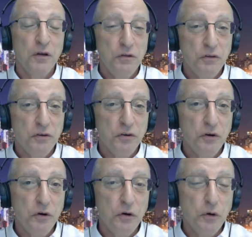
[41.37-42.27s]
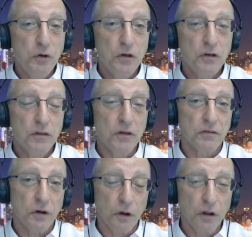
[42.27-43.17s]
to the
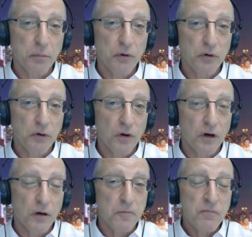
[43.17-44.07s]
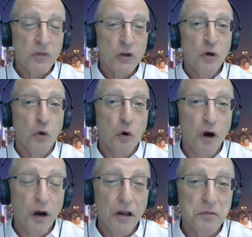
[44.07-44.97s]
solopreneur, or
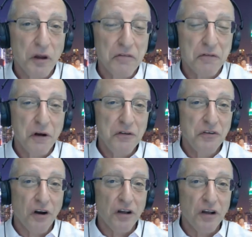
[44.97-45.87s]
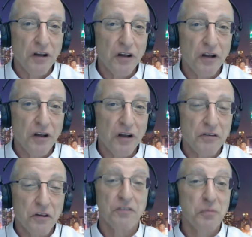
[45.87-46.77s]
as my friend John says,
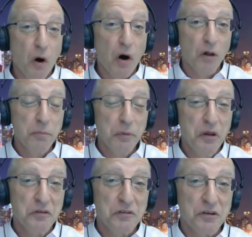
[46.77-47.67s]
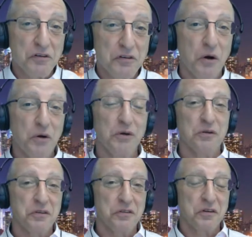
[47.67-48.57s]
small business owners.
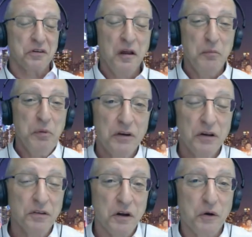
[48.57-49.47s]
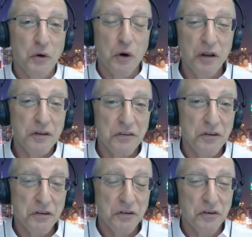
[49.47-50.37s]
Because according
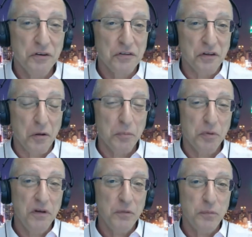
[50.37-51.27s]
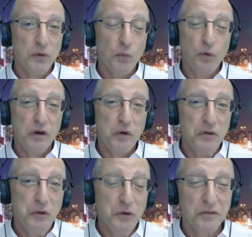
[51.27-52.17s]
to some people, we don't
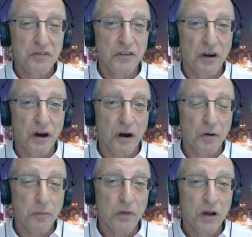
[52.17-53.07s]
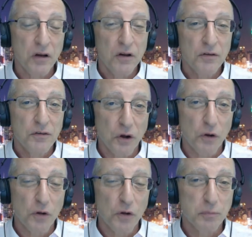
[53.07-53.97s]
use the term
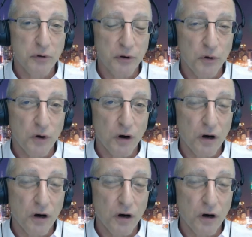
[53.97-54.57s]
solopreneur